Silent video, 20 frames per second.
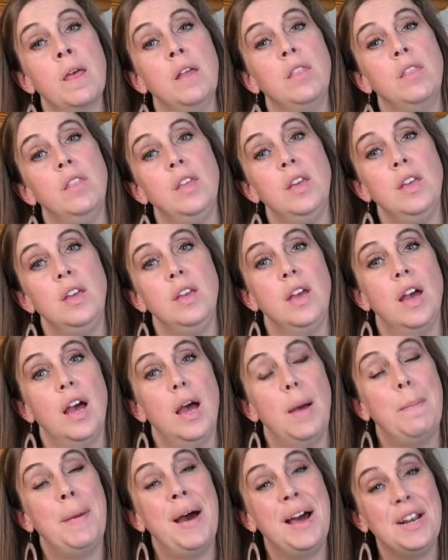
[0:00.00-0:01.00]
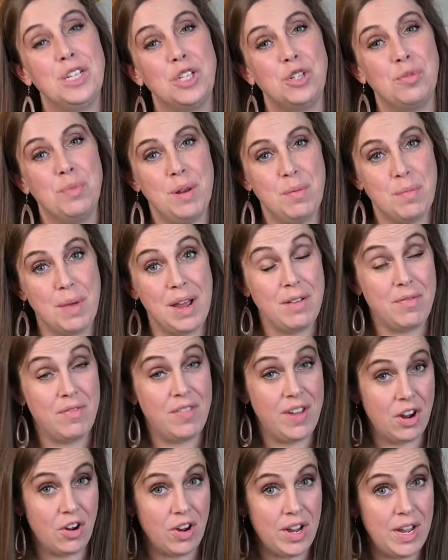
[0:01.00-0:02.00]
The punishment might
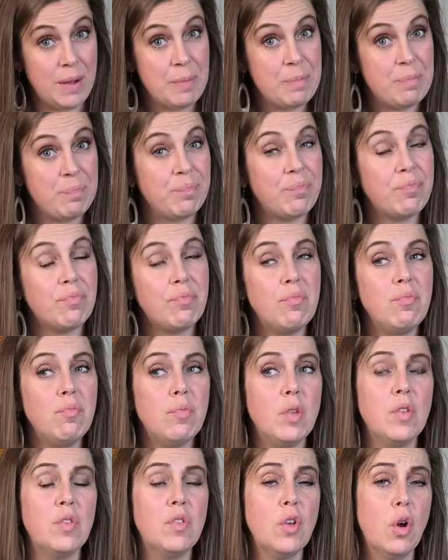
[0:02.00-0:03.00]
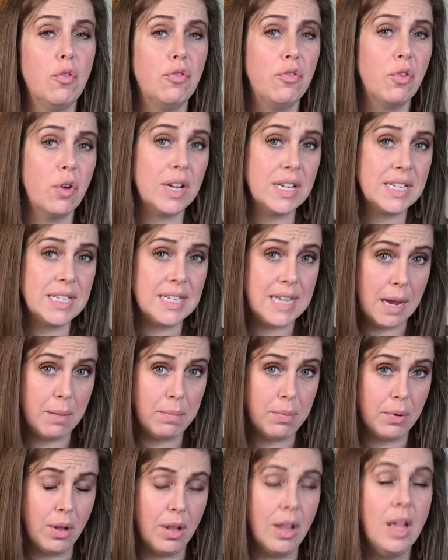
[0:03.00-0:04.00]
vary. So for
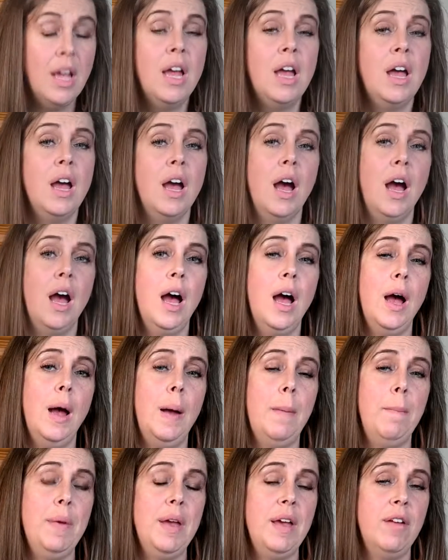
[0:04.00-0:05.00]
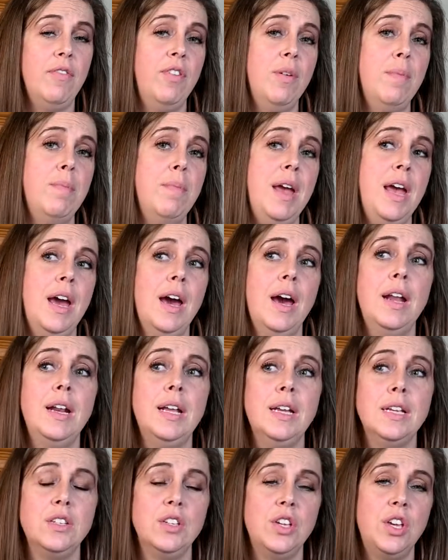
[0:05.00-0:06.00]
example, if a man
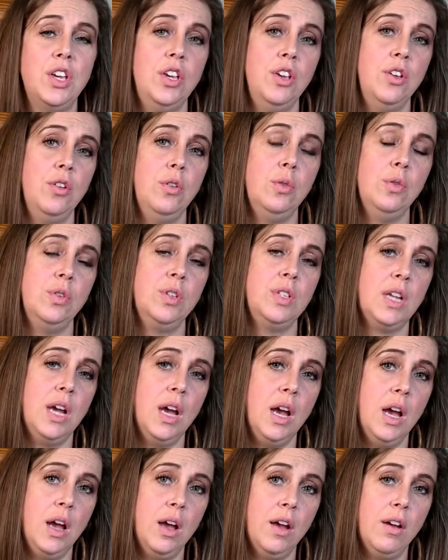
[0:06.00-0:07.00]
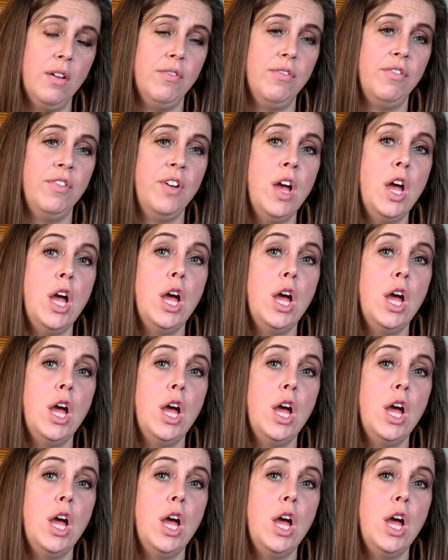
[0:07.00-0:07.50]
is accused of